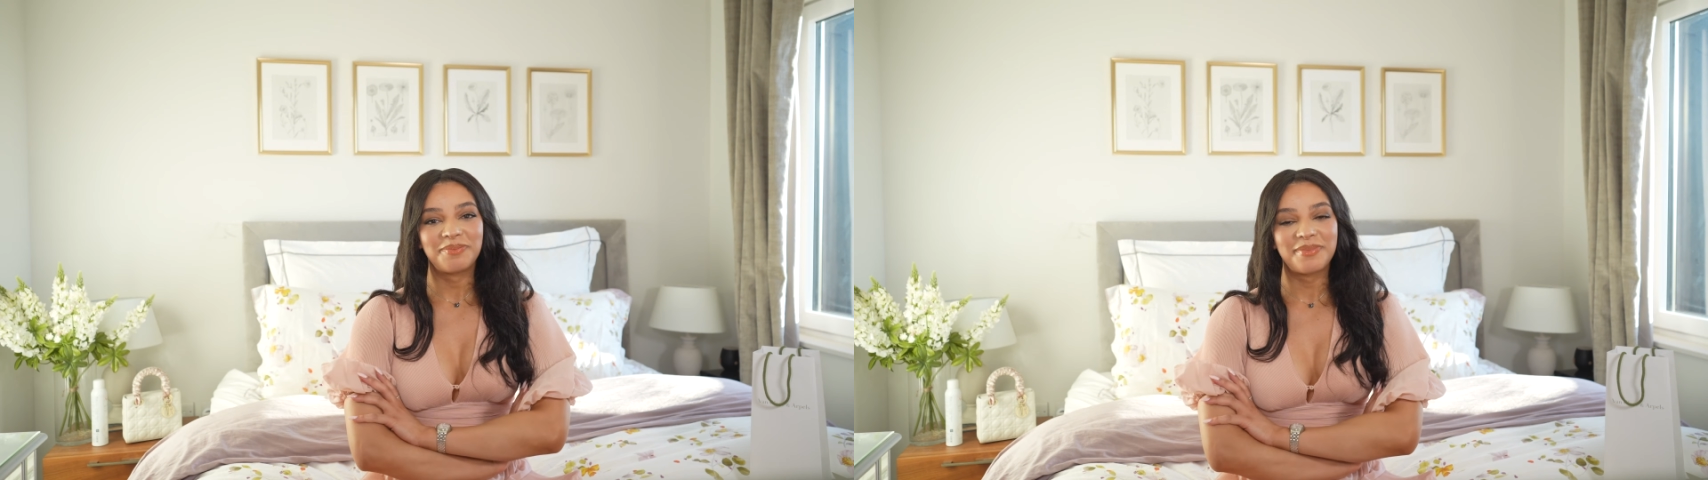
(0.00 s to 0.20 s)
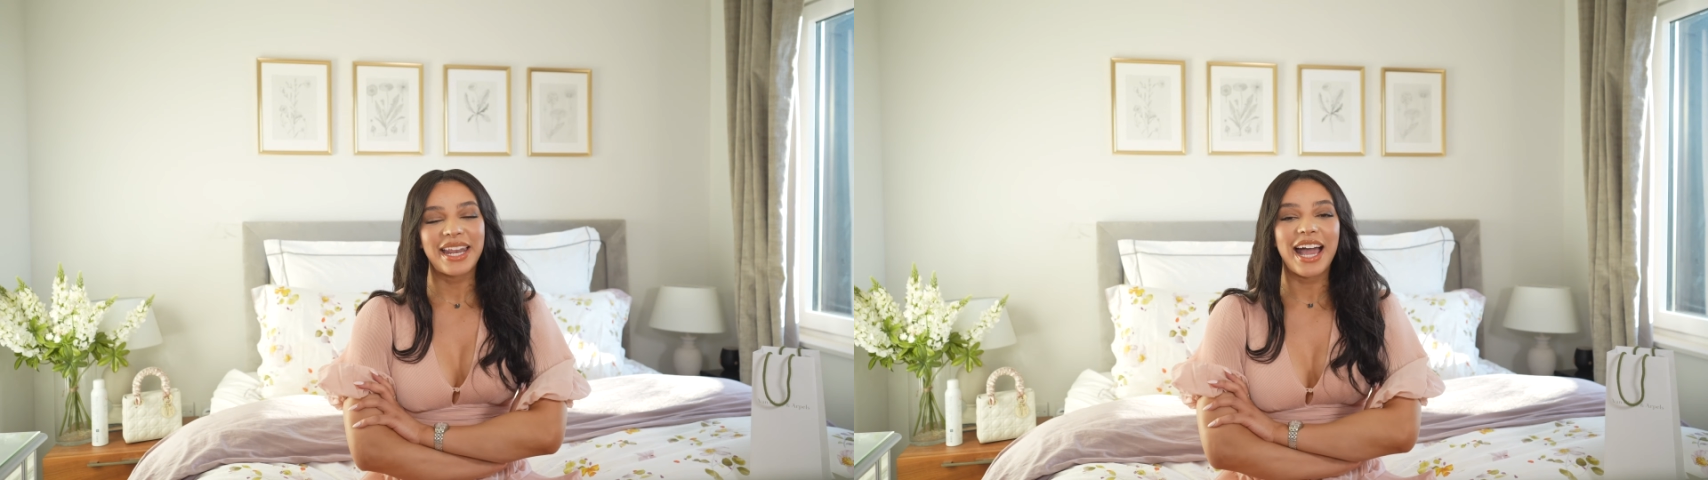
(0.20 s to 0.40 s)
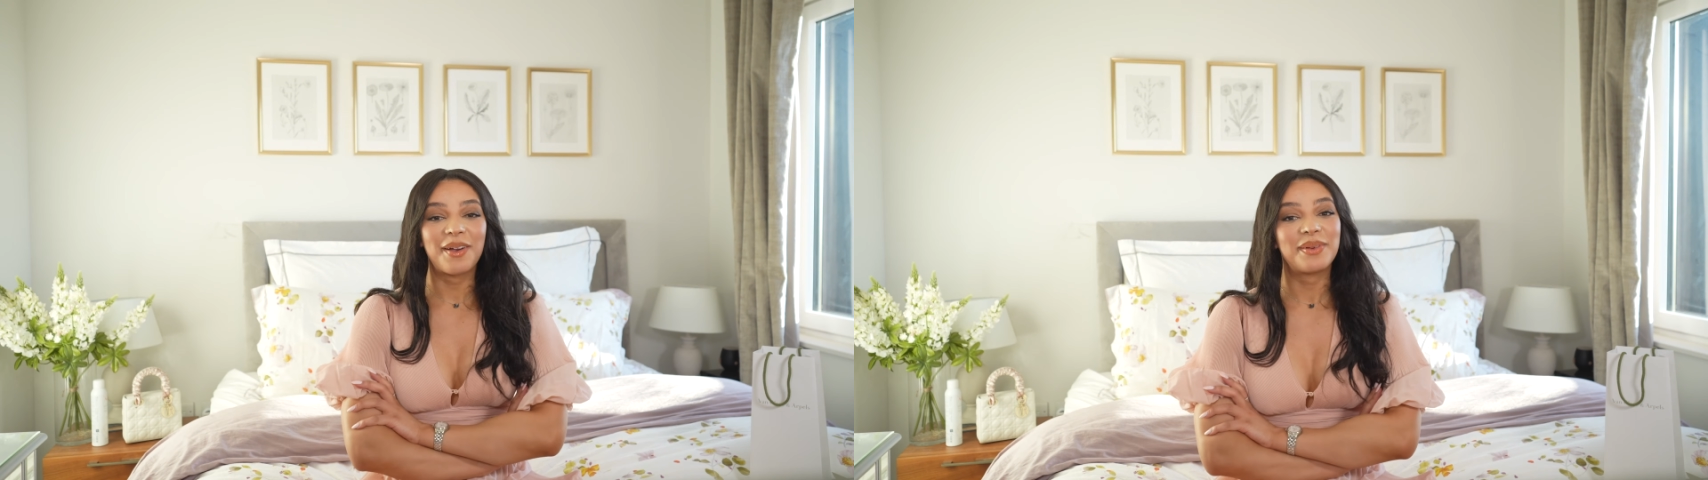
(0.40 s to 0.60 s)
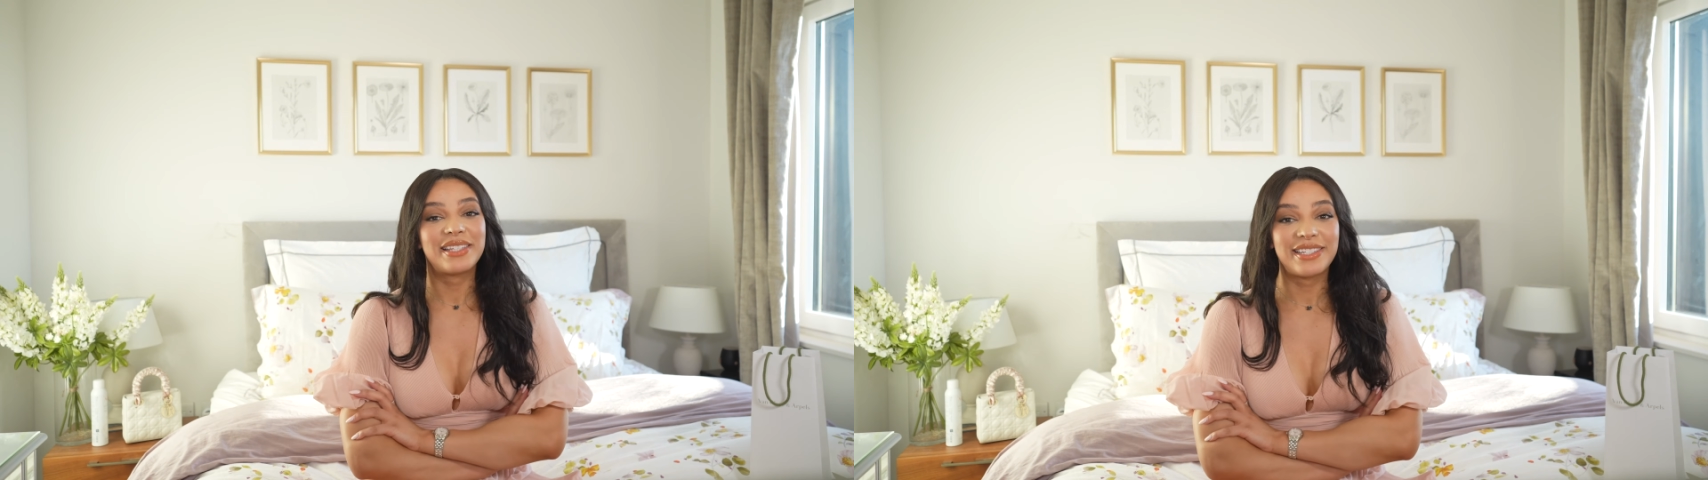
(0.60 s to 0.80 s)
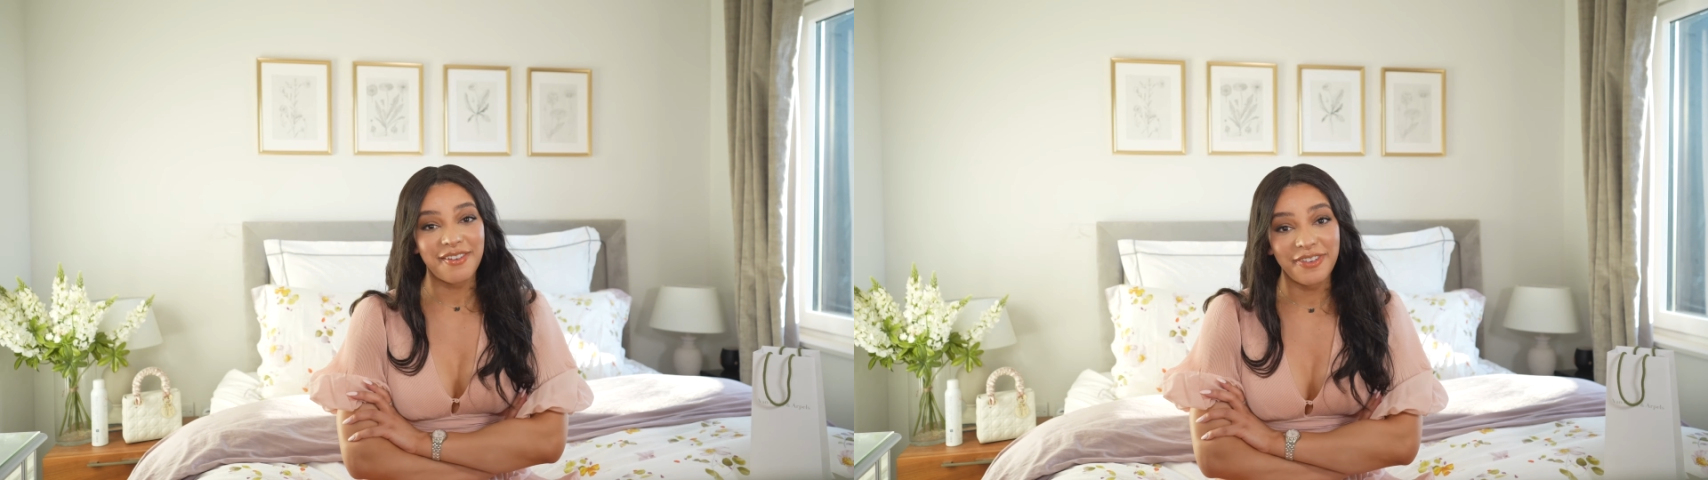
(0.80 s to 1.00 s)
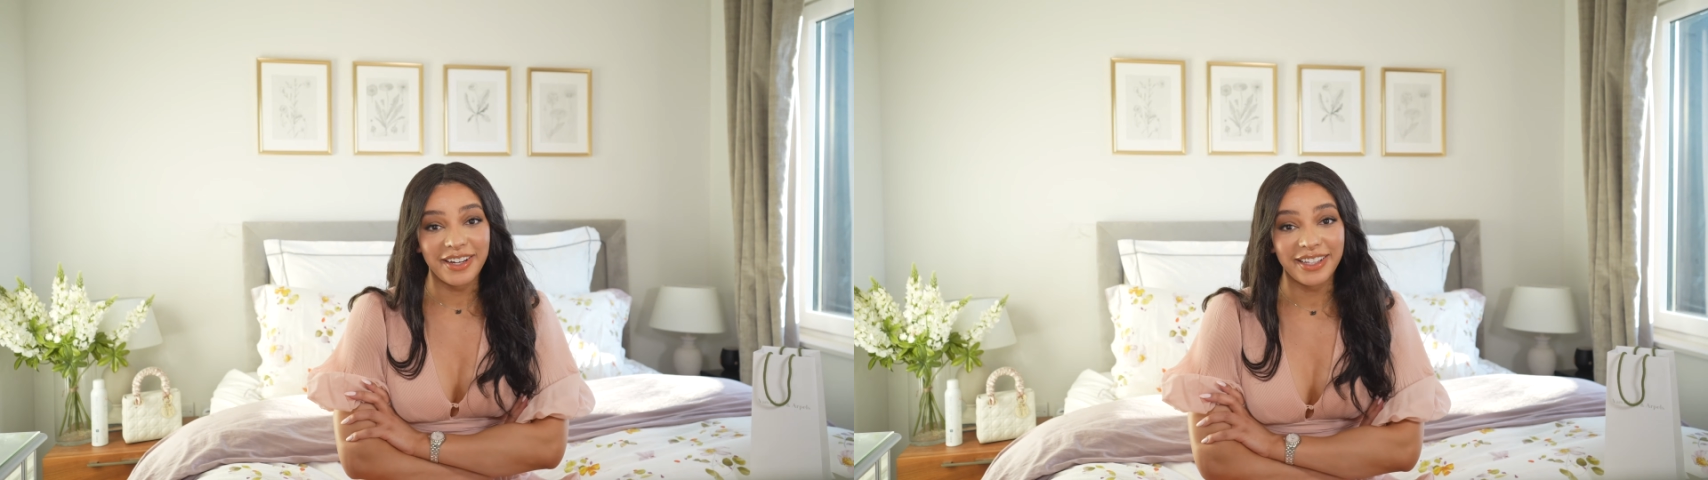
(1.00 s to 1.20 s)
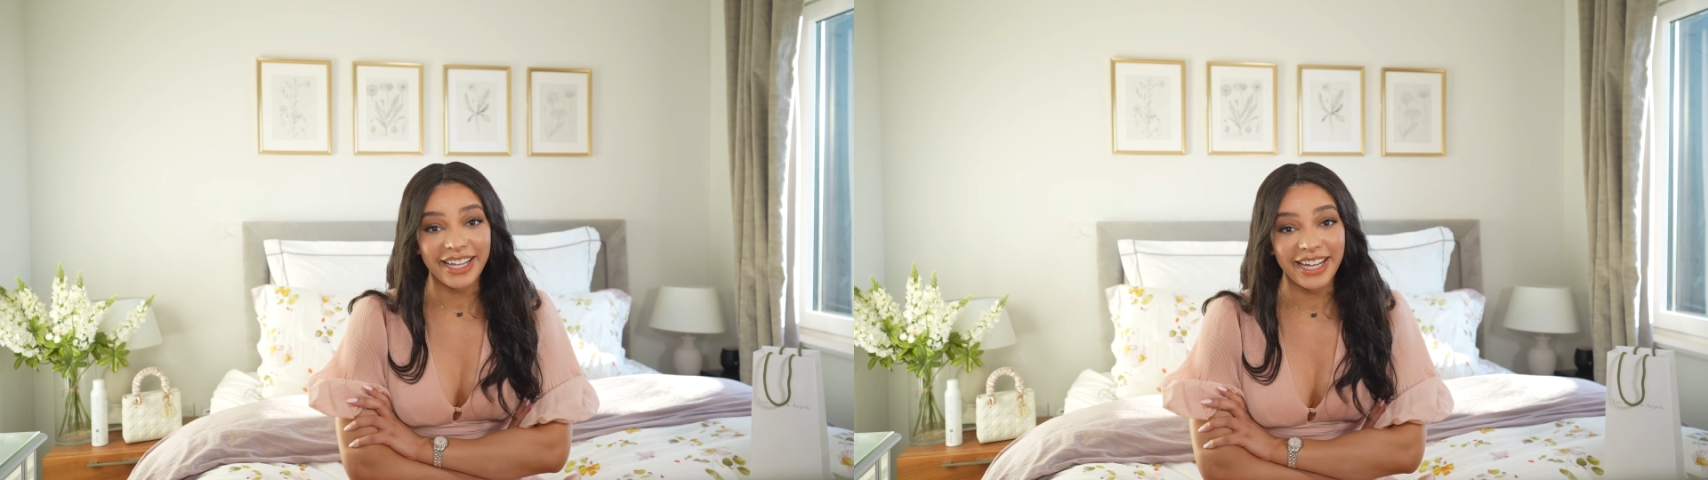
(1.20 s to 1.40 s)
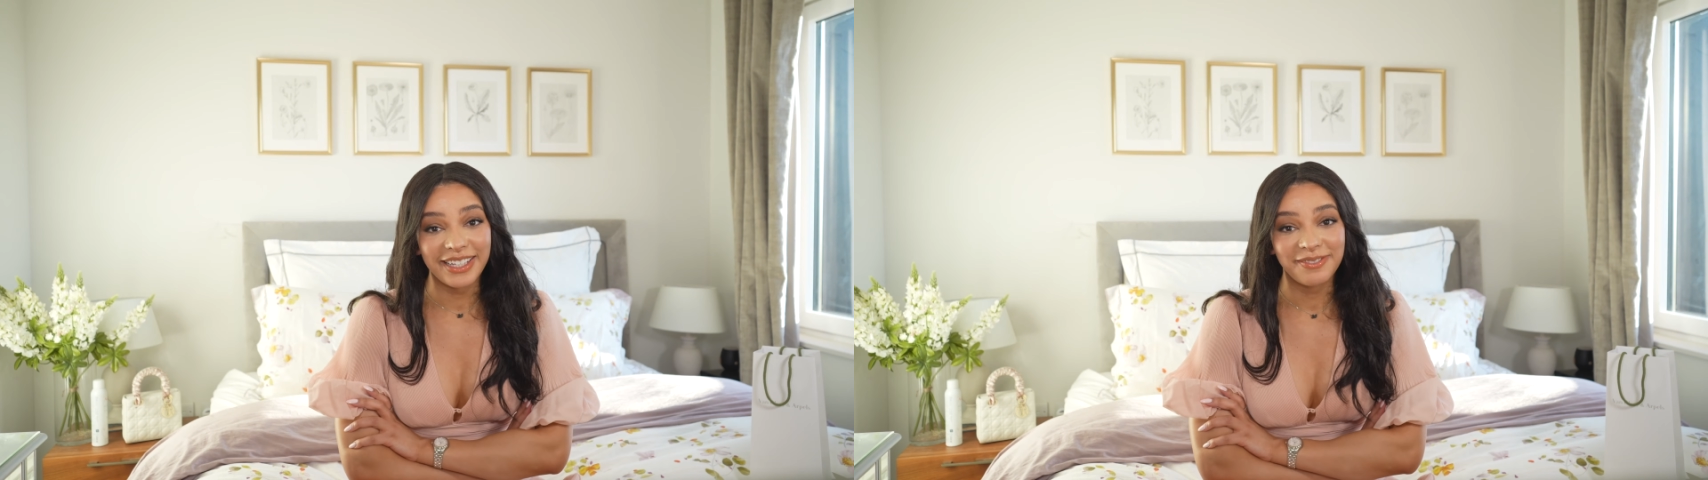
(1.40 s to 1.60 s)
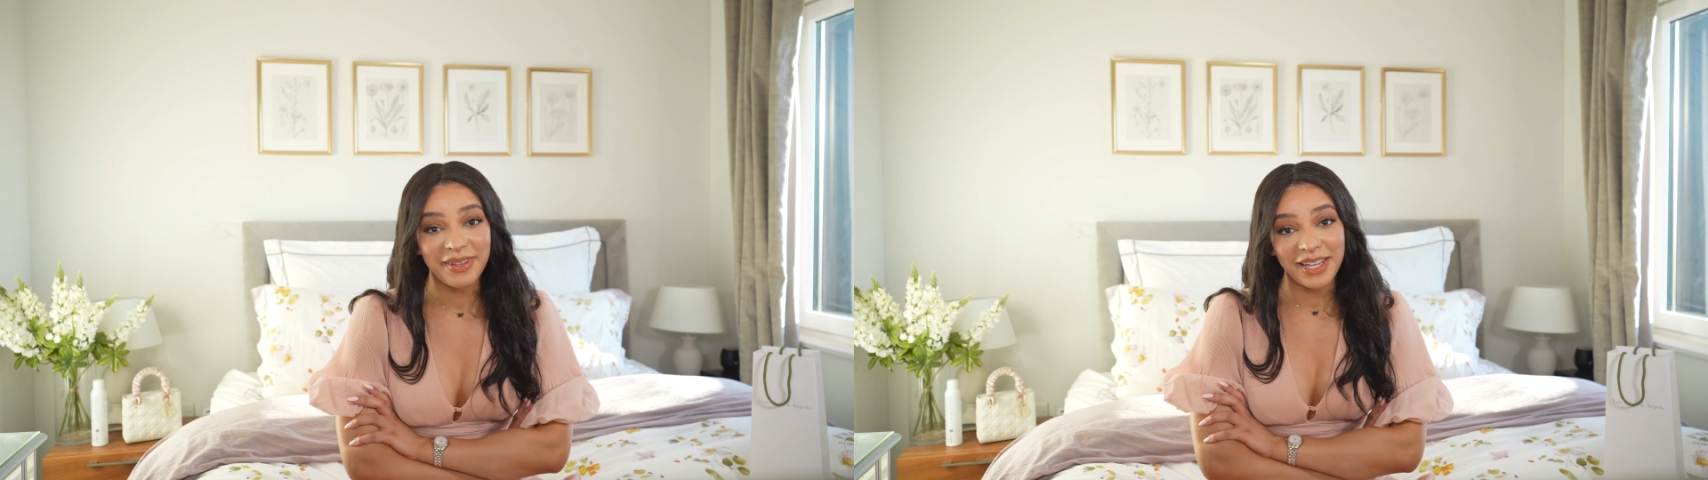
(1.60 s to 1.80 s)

that I was definitely